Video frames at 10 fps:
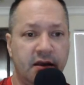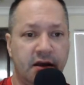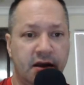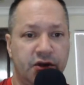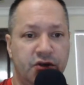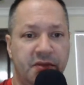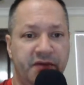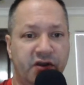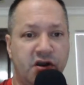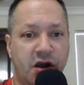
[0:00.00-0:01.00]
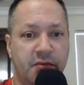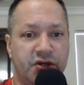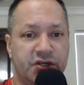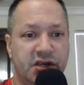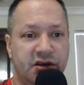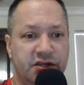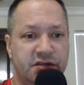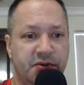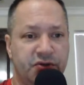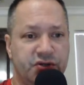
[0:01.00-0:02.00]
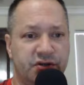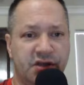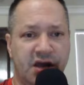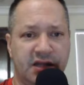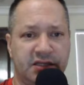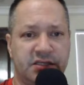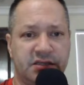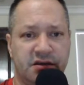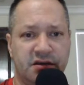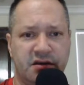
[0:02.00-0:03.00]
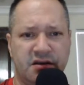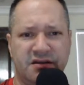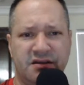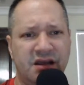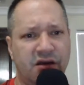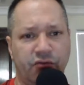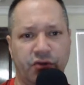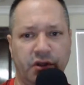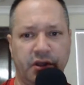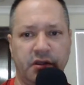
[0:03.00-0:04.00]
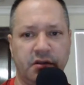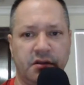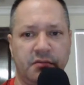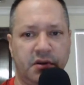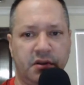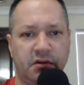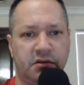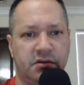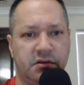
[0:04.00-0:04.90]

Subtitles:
Do you believe in karma? Just curious about your thoughts. Not really. I'm not.